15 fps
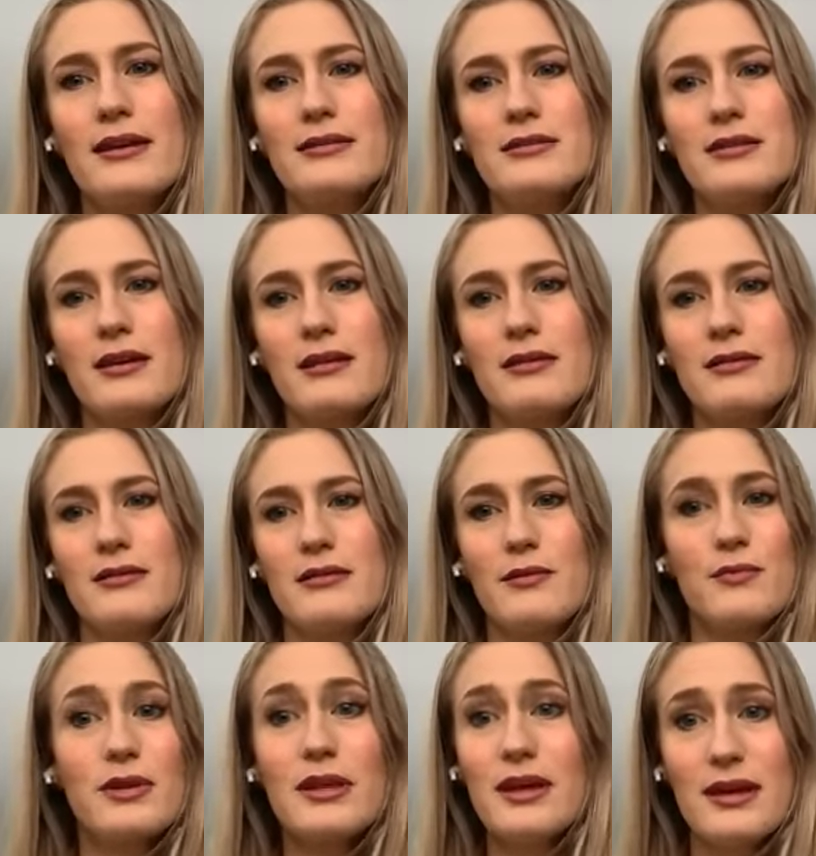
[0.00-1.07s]
It's like,
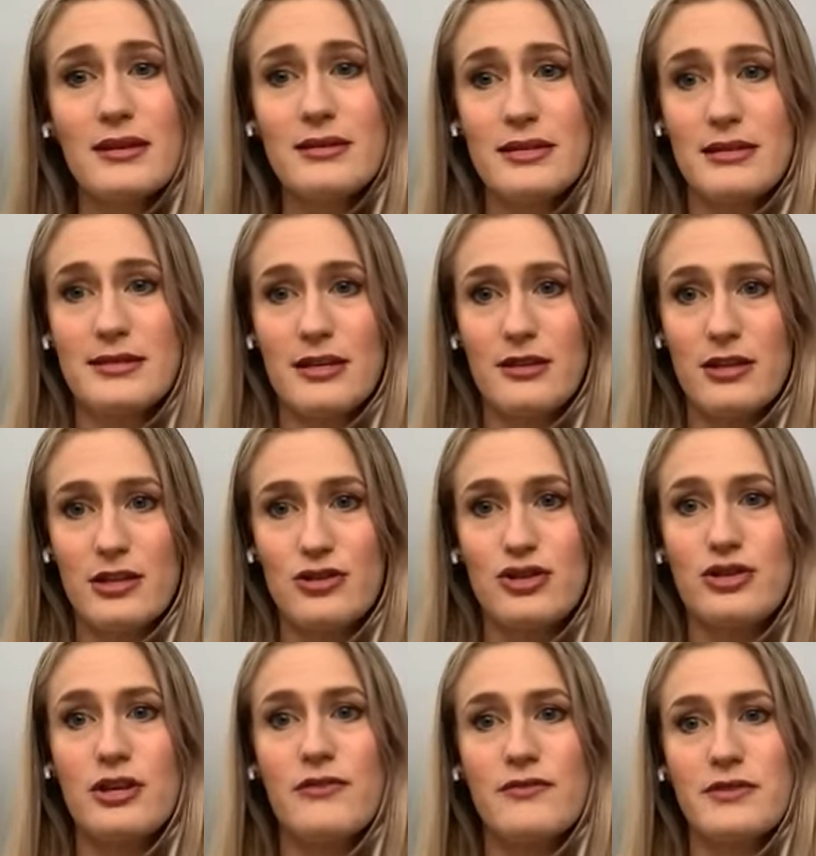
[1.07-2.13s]
it really is. It's like that
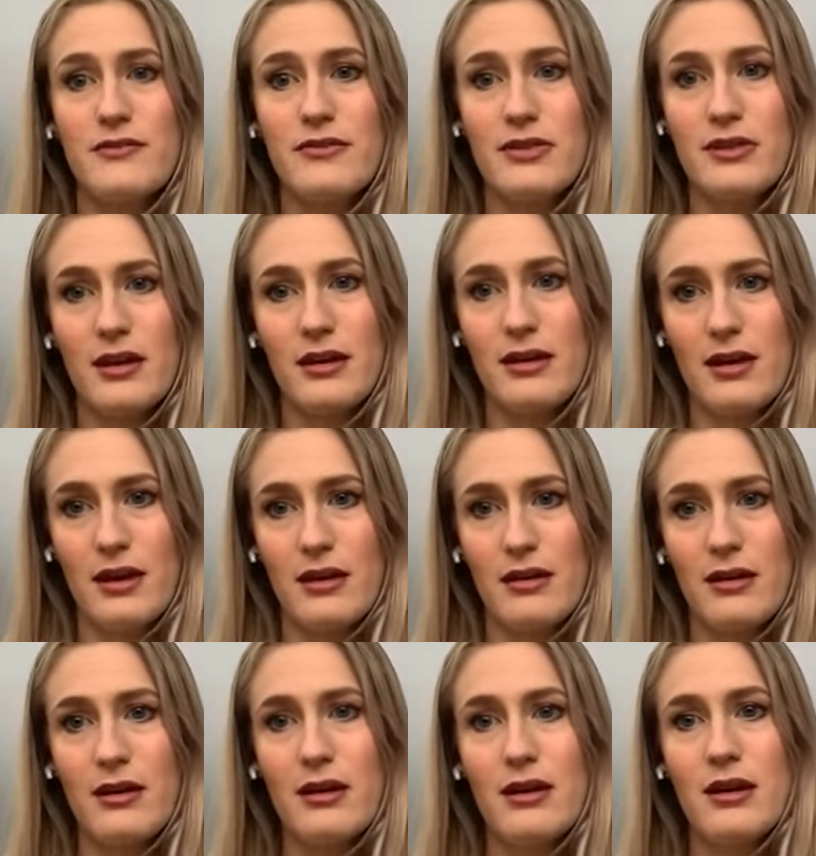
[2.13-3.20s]
shift of
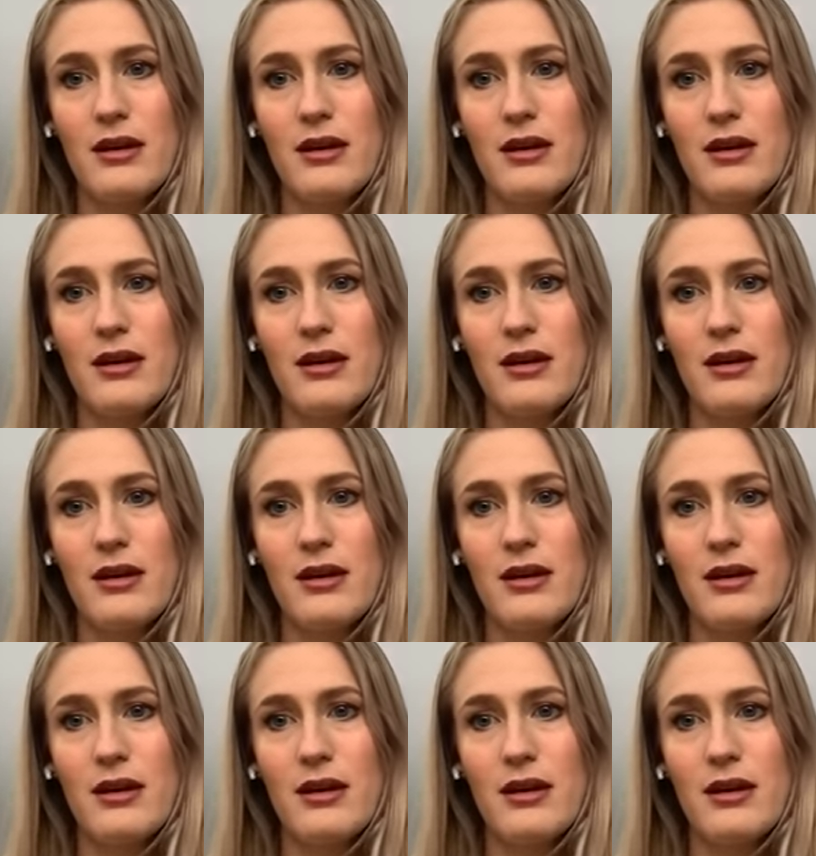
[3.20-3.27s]
thinking